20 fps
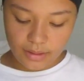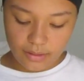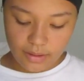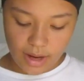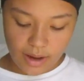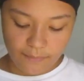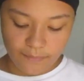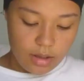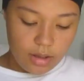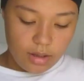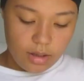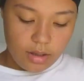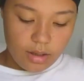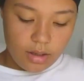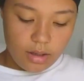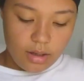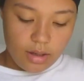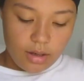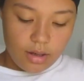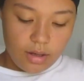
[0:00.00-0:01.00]
okay.
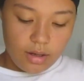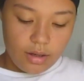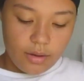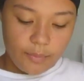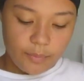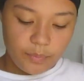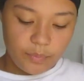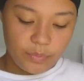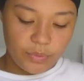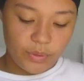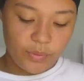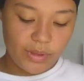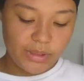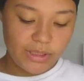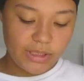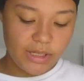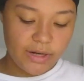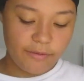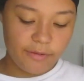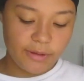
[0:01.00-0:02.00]

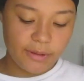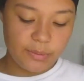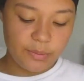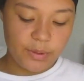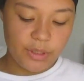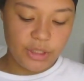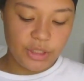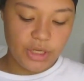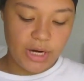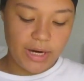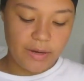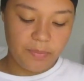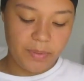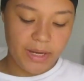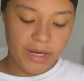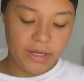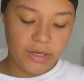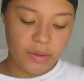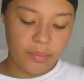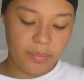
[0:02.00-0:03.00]
What's the difference between Jake
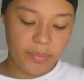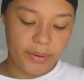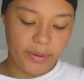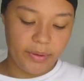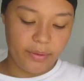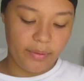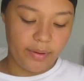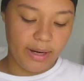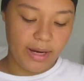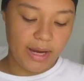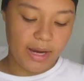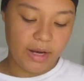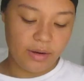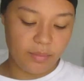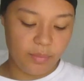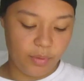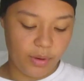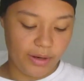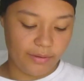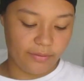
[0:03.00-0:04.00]
being your boo
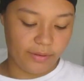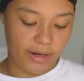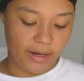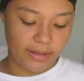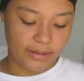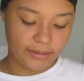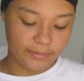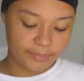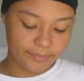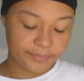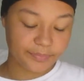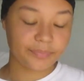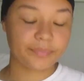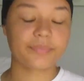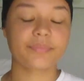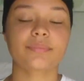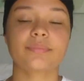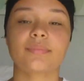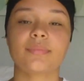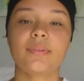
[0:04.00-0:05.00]
and boyfriend?
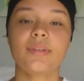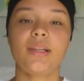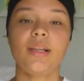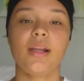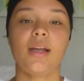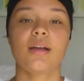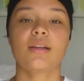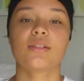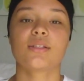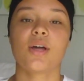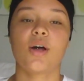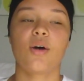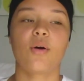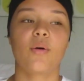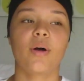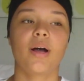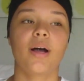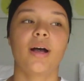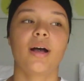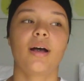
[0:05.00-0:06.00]

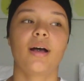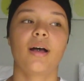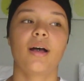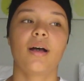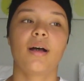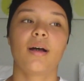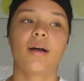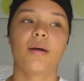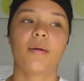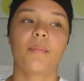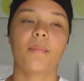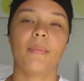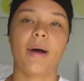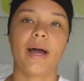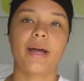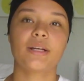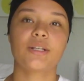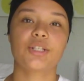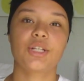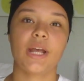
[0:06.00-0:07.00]
So
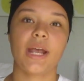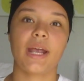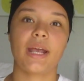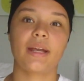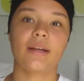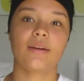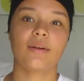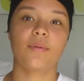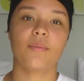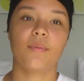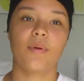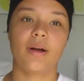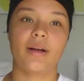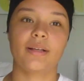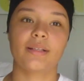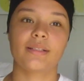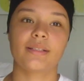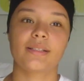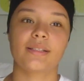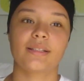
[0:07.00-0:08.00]
my chain
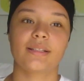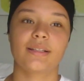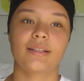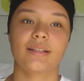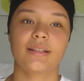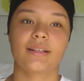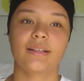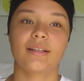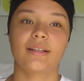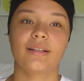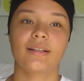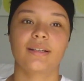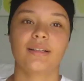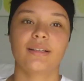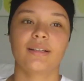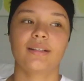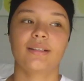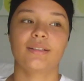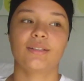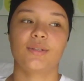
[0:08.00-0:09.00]
was
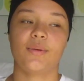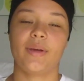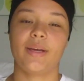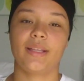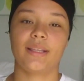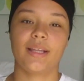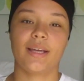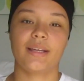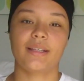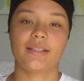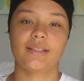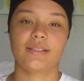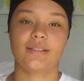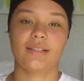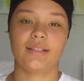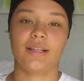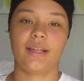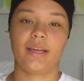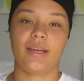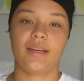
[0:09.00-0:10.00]
doing this
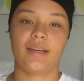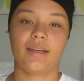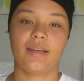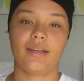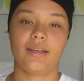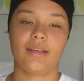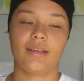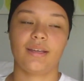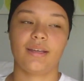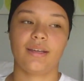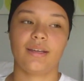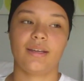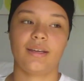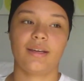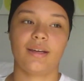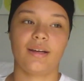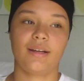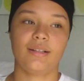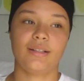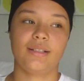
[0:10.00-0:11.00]
like
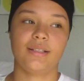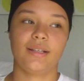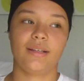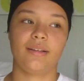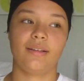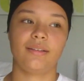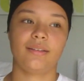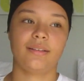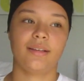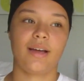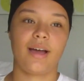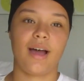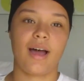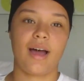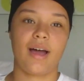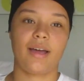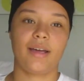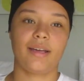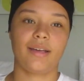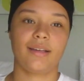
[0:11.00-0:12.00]
until
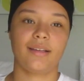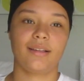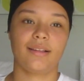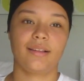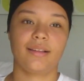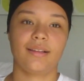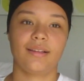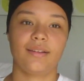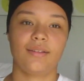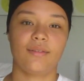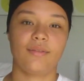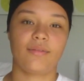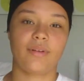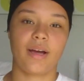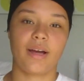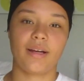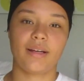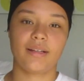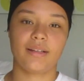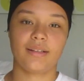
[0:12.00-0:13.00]
I
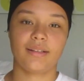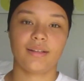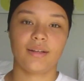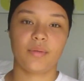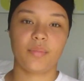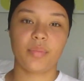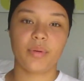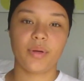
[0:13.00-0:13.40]
find a